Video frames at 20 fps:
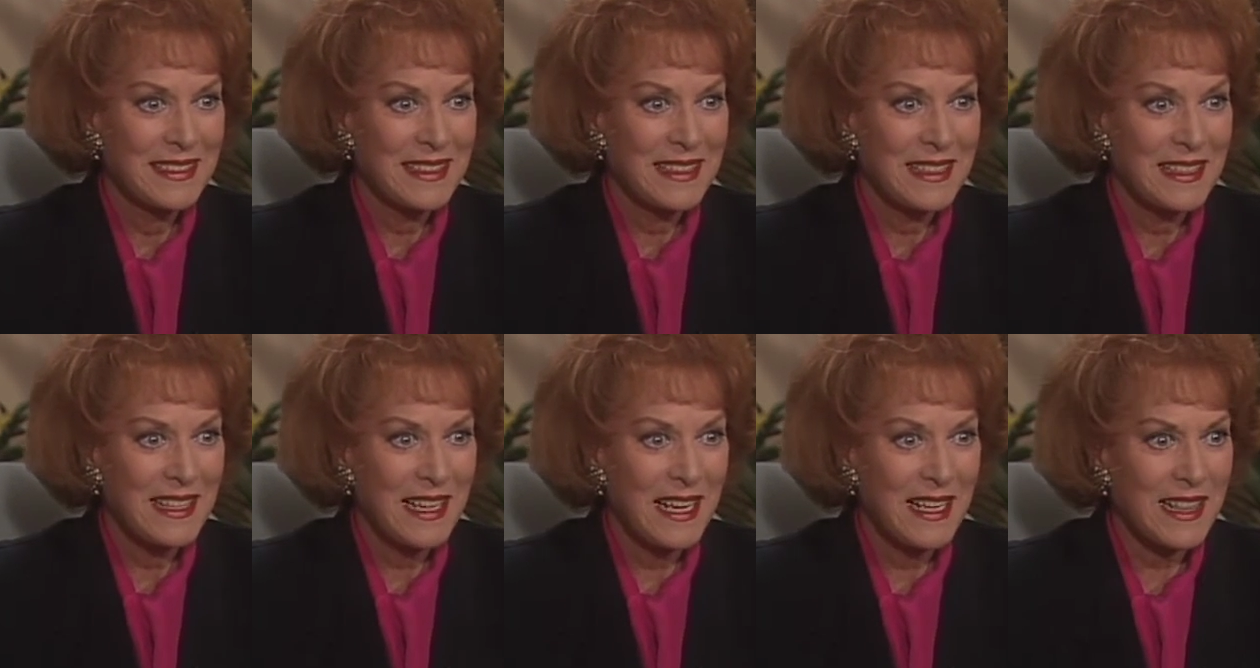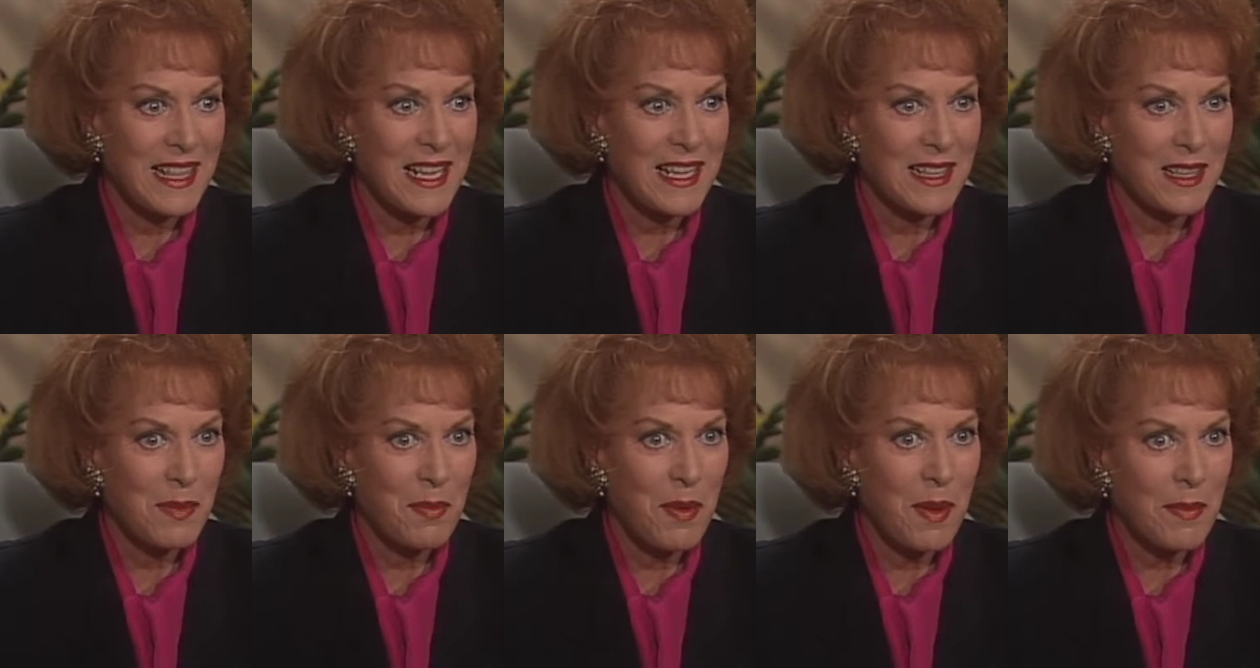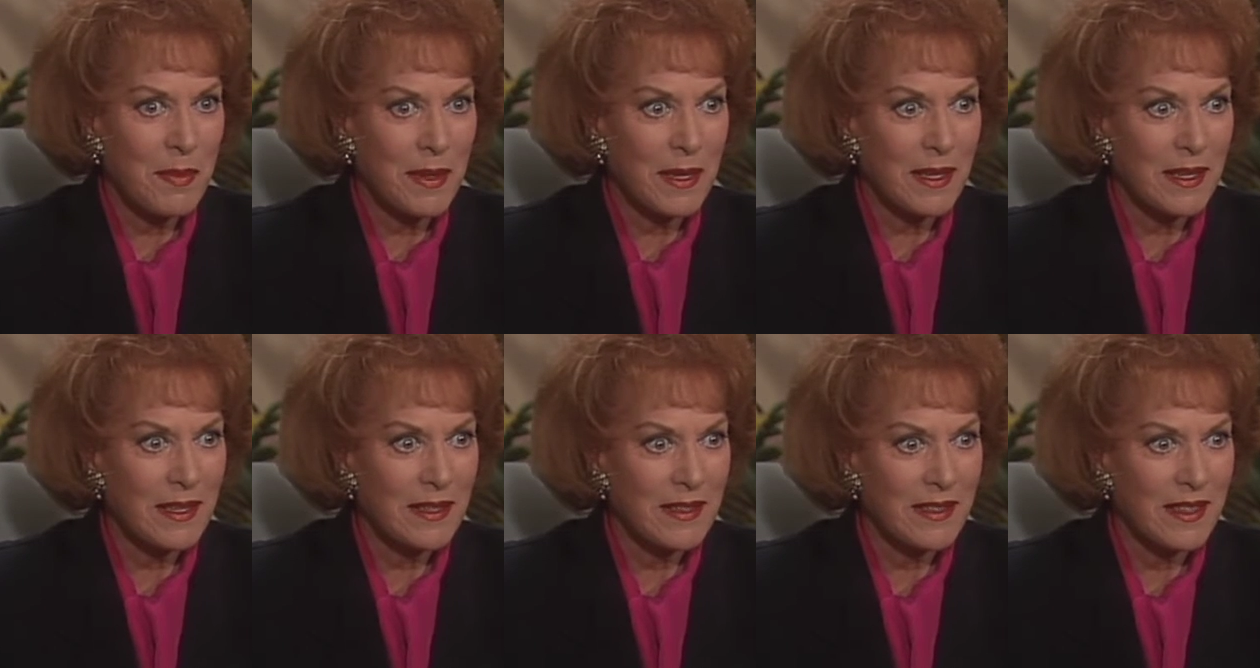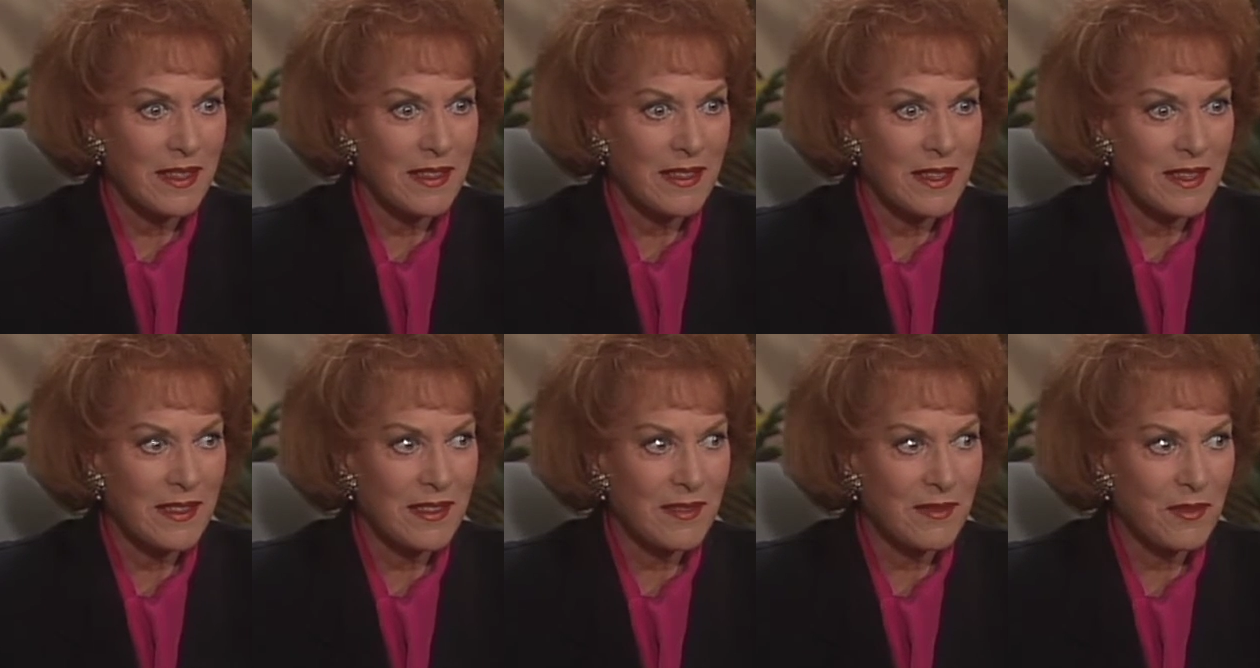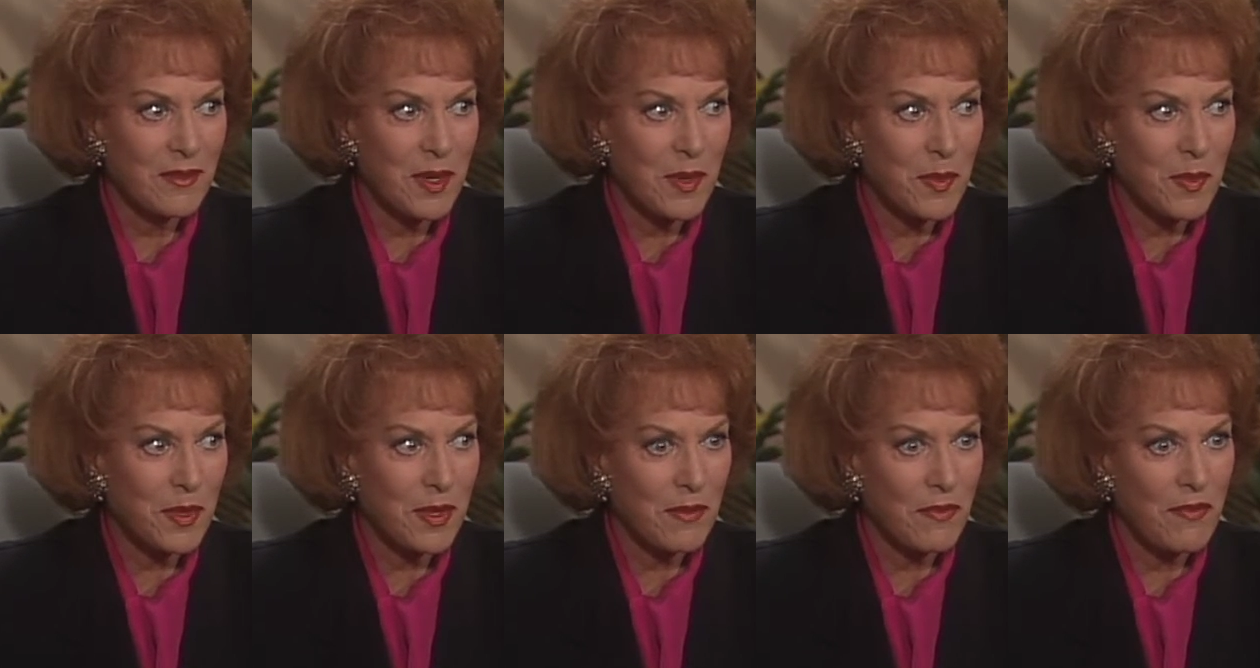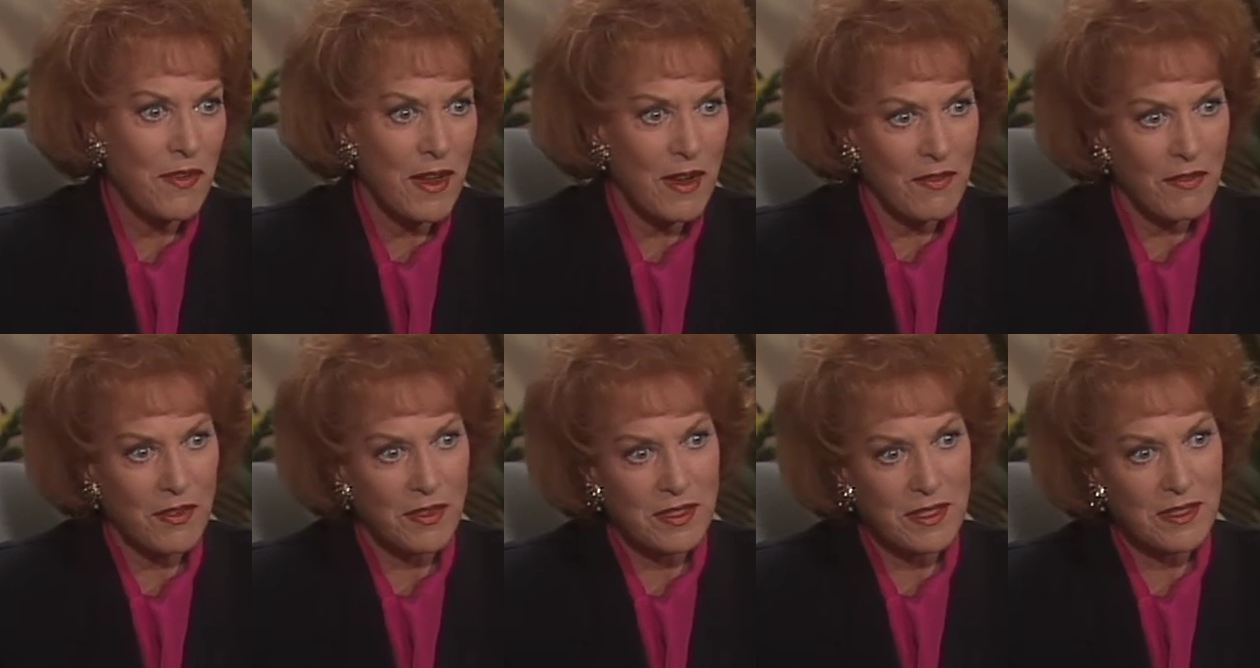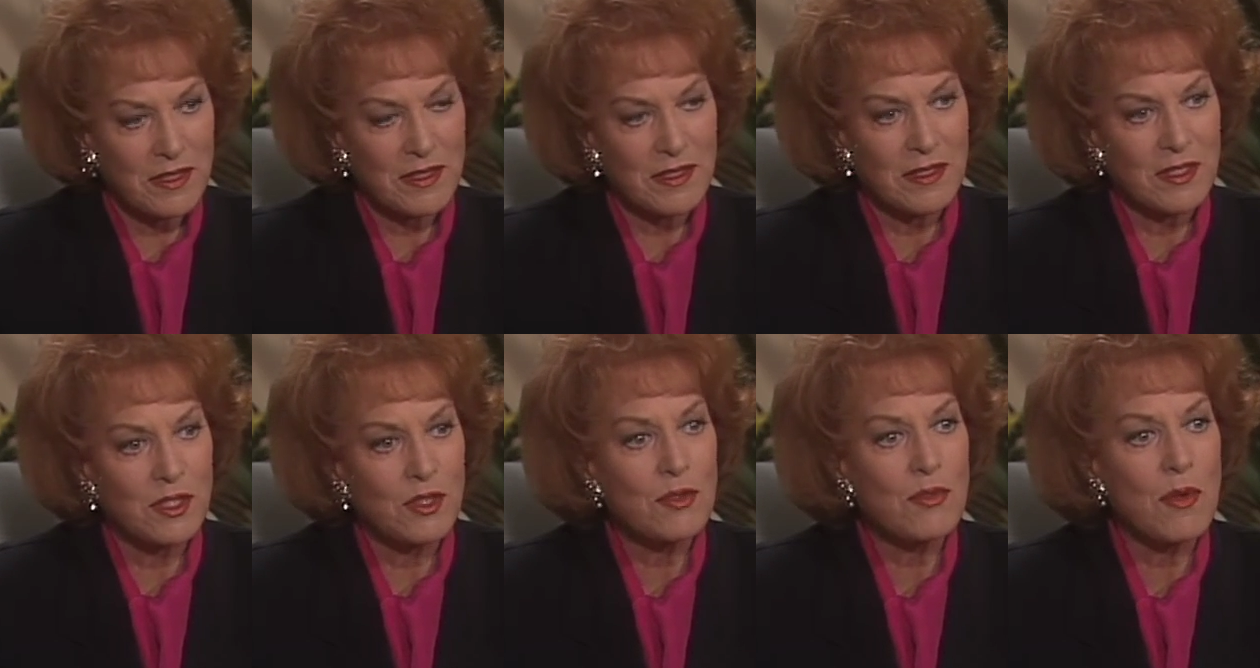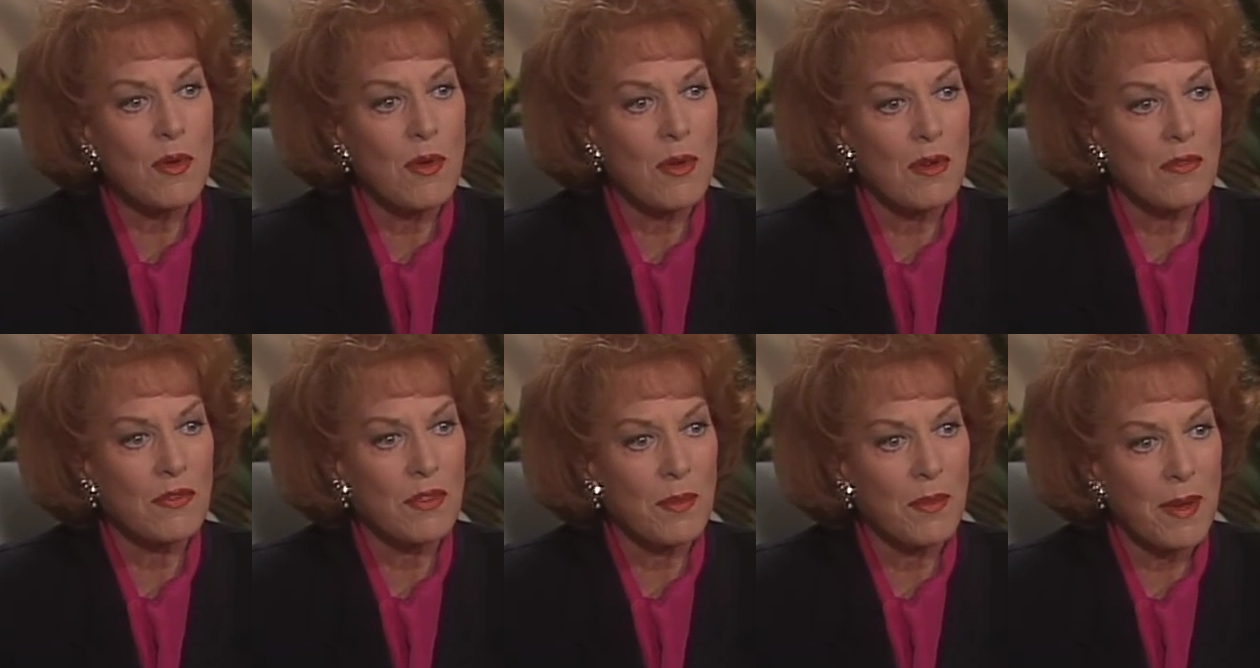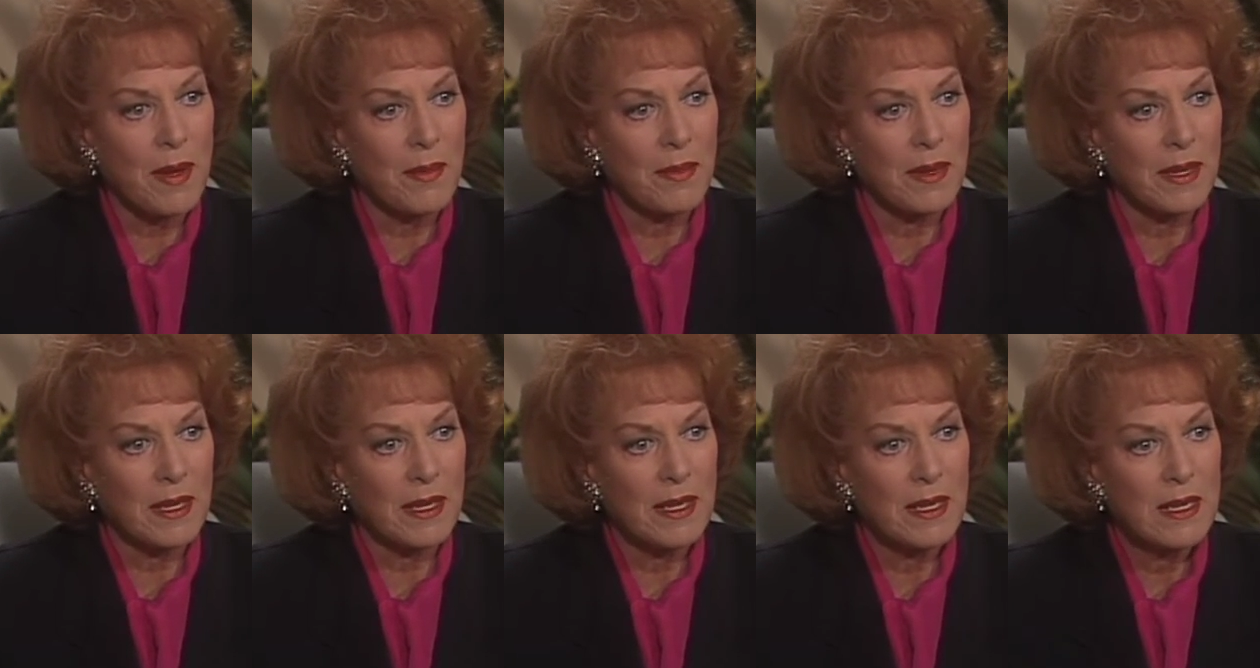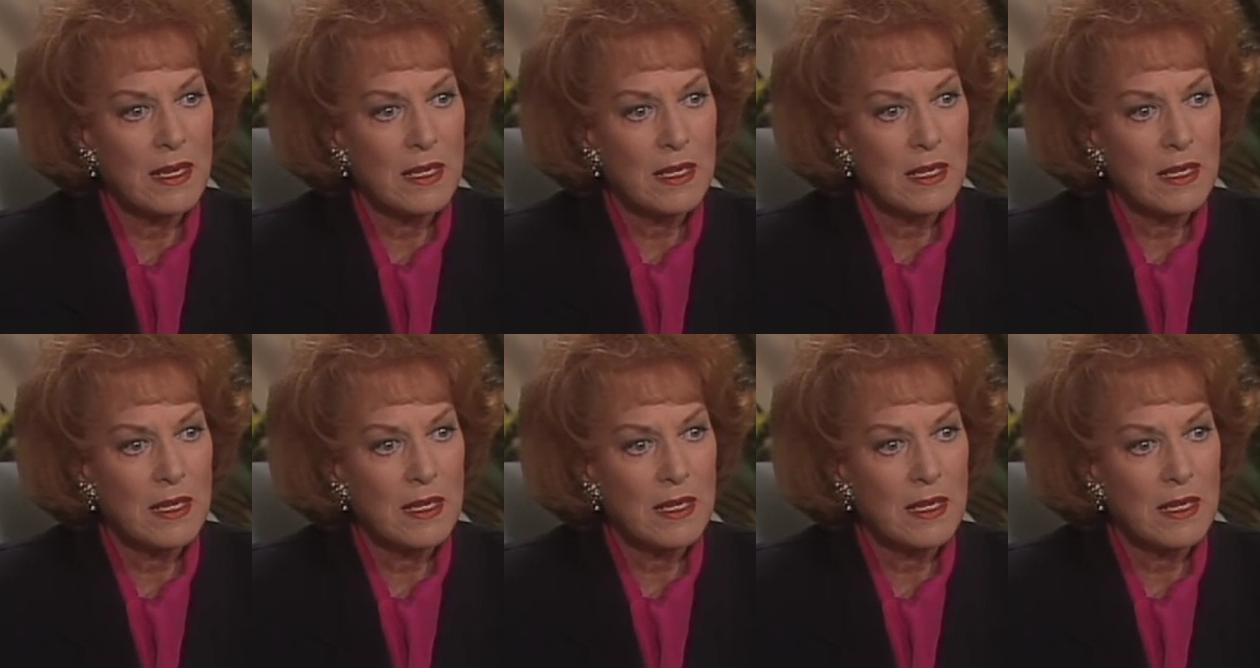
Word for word: I think the public that, we were the favorite duo of the public,